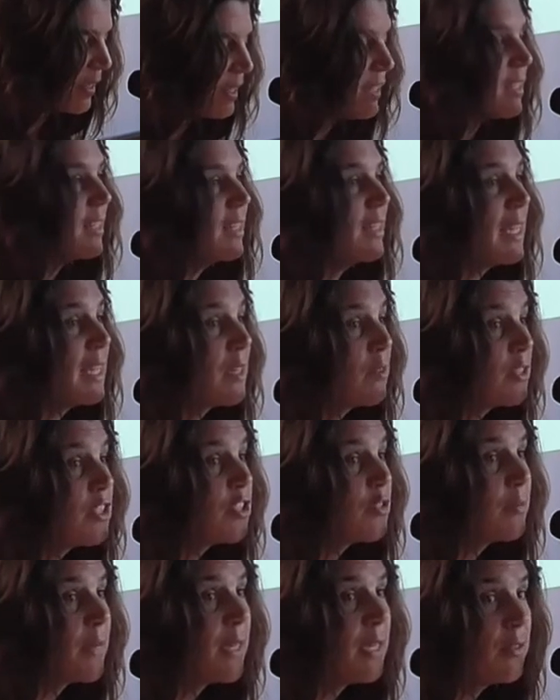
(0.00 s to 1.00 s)
meaning the
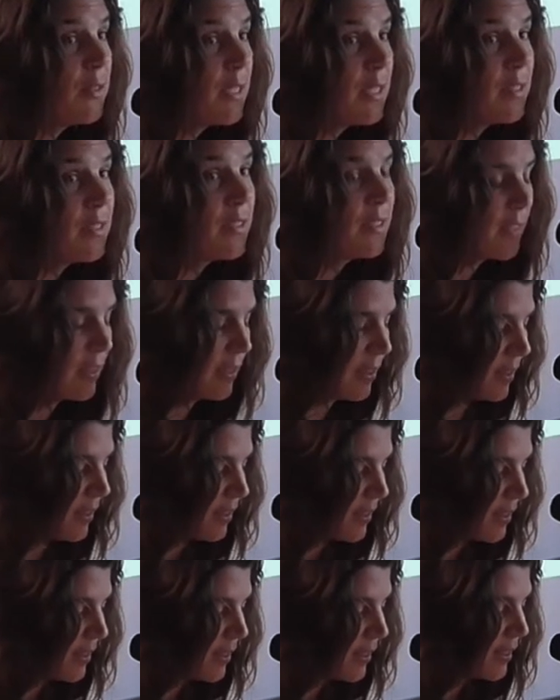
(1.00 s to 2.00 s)
language barrier
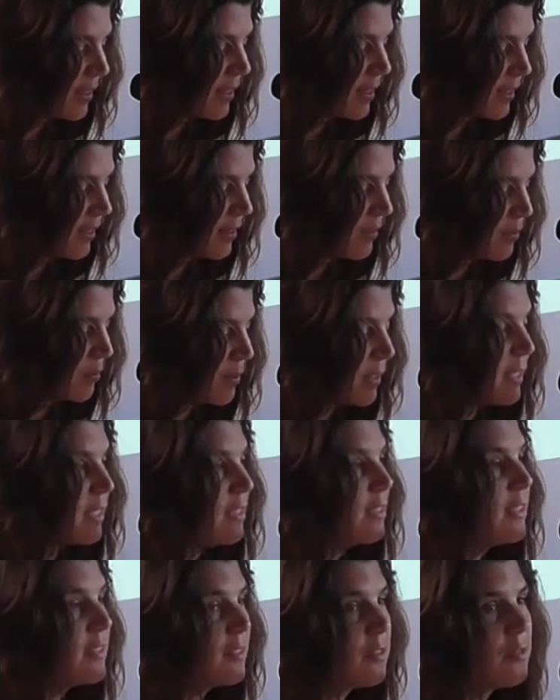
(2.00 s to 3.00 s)
that is
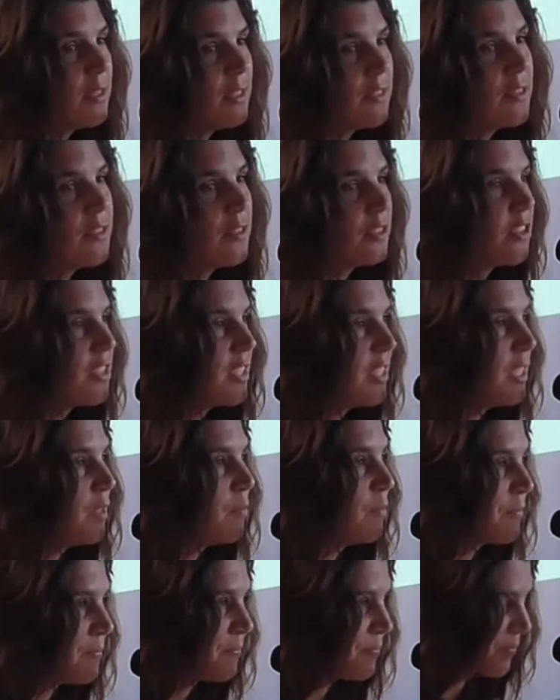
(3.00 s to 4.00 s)
within this research
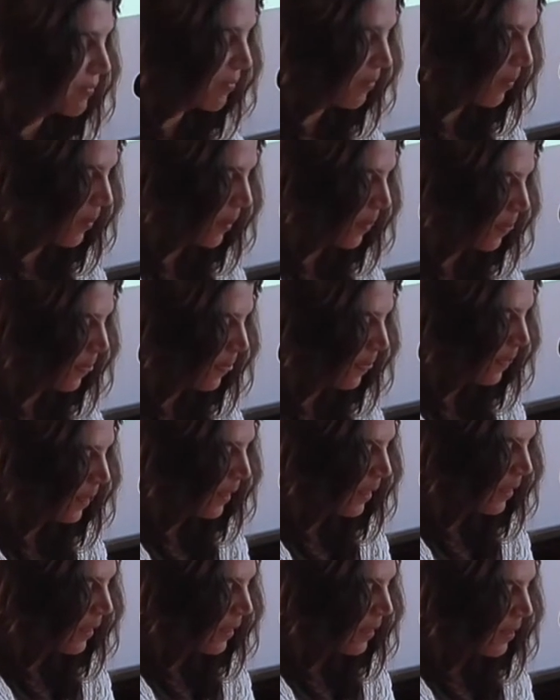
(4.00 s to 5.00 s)
team.
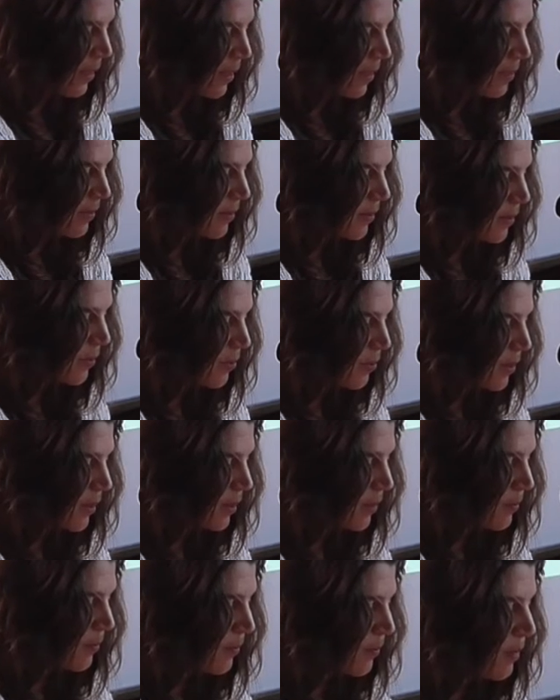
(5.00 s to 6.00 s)
So
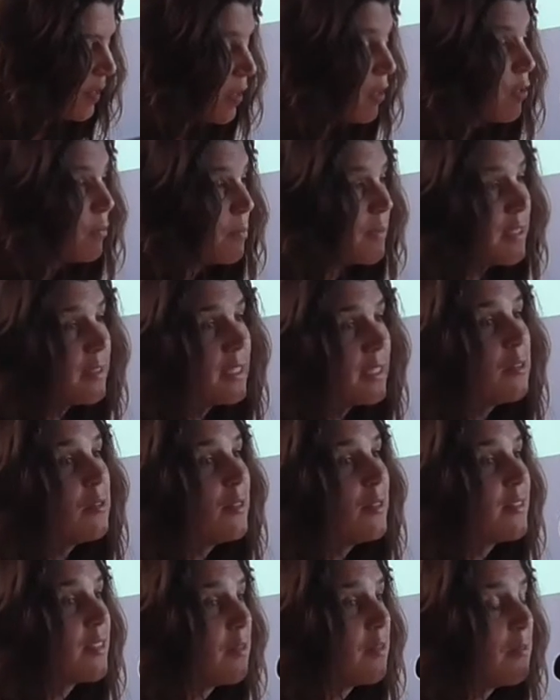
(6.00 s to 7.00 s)
we hope that
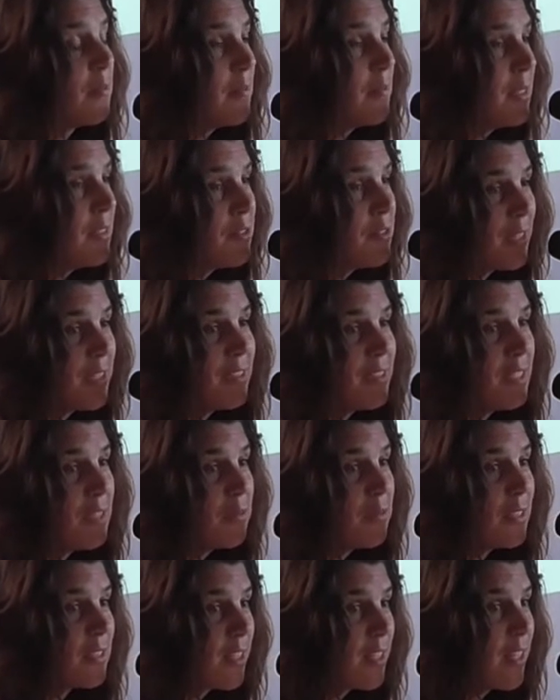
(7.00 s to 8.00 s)
there are some
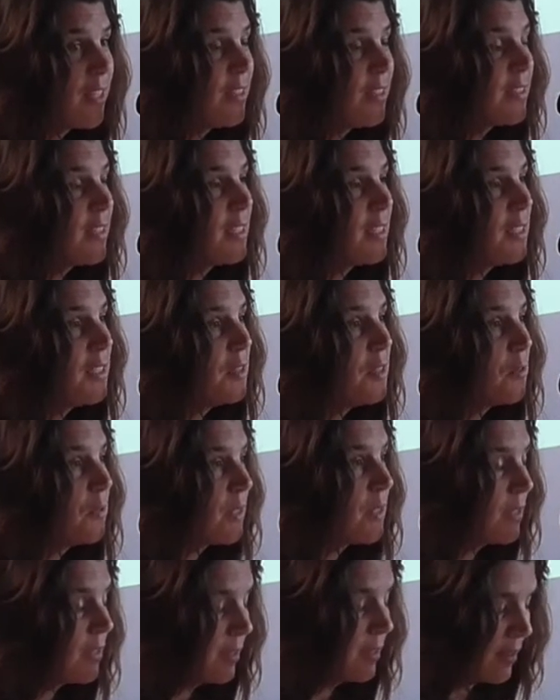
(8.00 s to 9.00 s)
interesting results and you
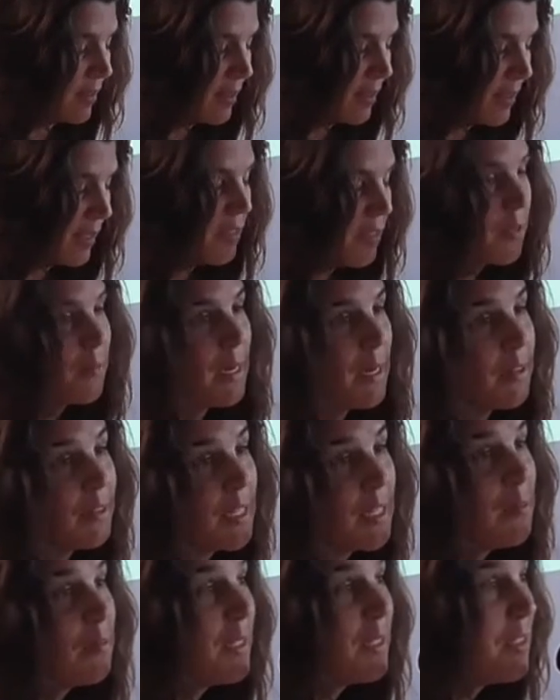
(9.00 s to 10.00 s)
will hear
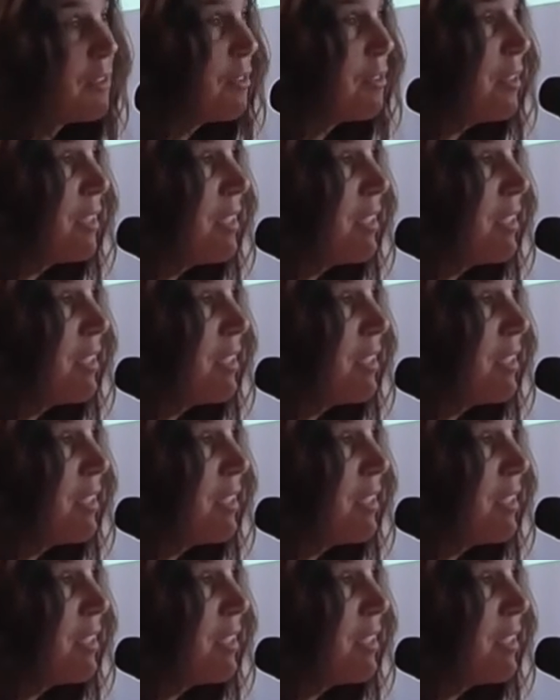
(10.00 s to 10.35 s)
about them in 2